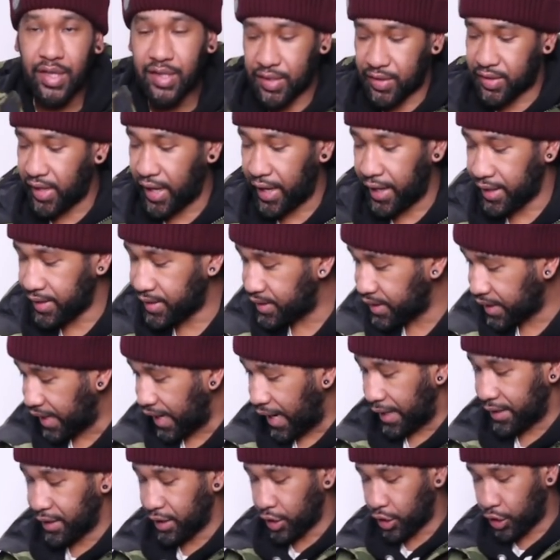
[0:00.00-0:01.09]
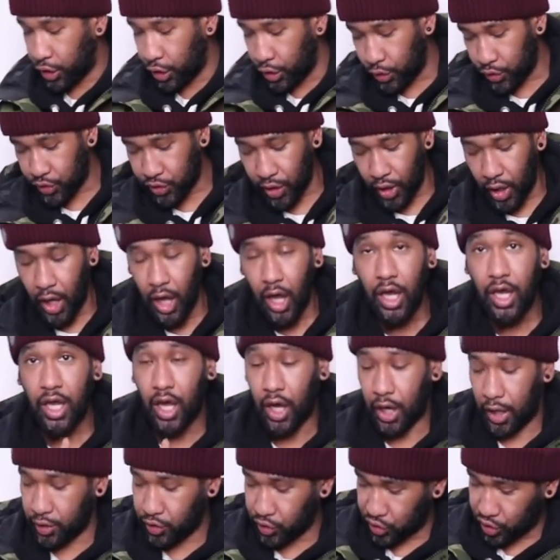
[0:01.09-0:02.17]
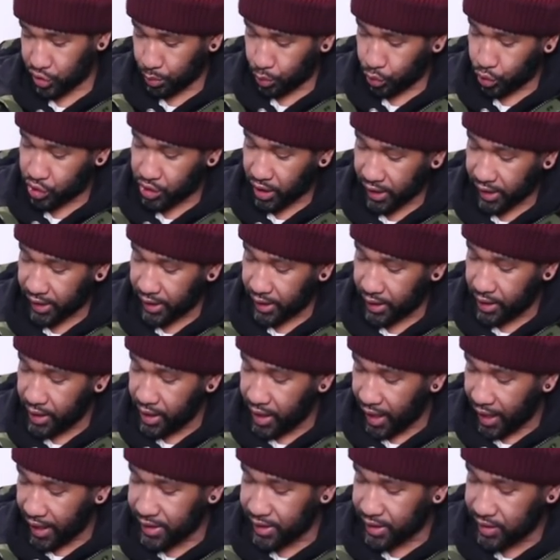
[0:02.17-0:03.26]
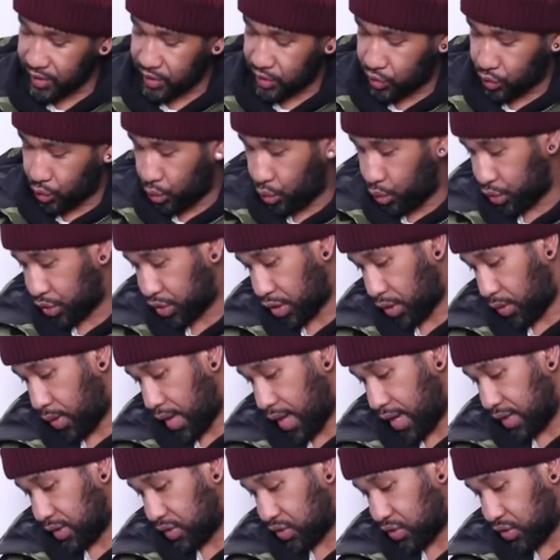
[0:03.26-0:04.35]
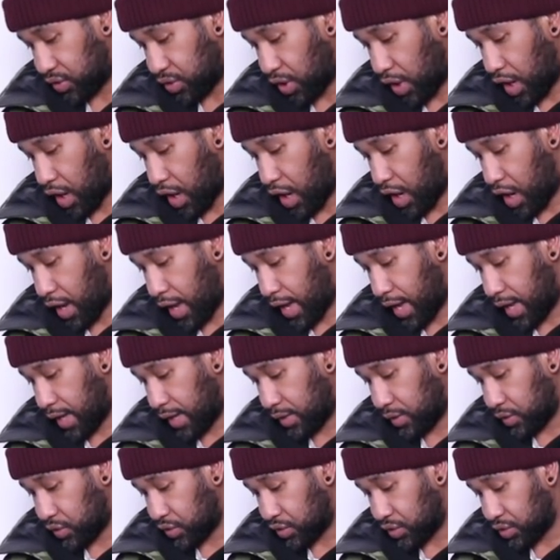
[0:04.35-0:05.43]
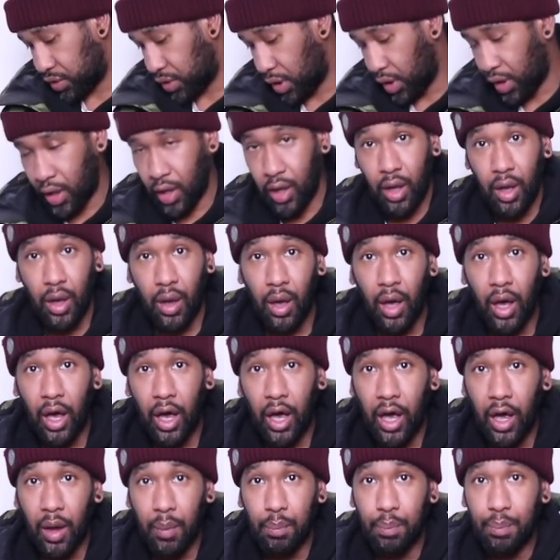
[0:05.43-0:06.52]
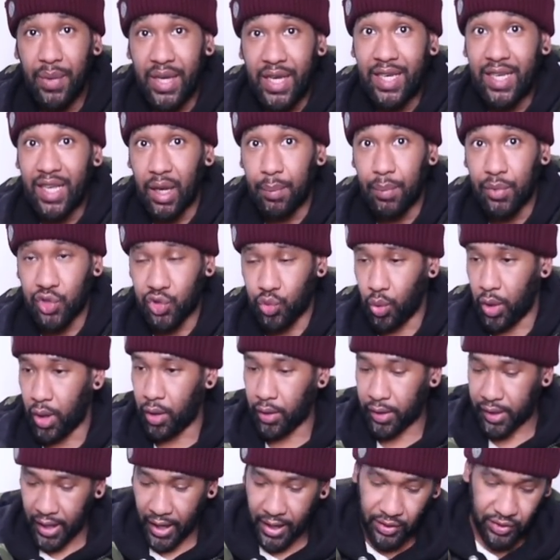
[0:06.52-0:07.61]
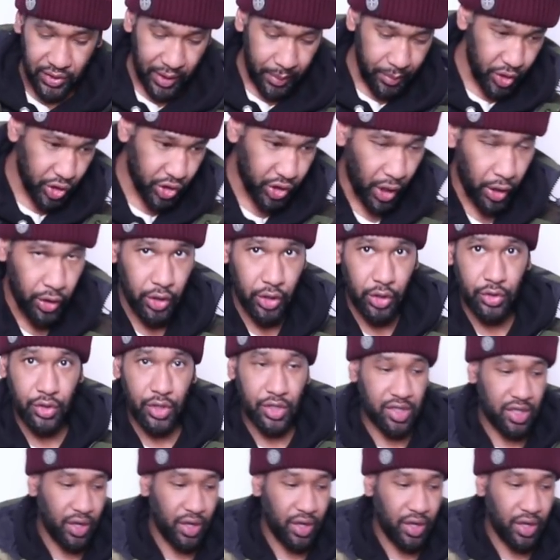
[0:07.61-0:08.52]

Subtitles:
this is it. This is the Canada Goose Constable jacket, and this is also a size medium as well, okay? So let me show you the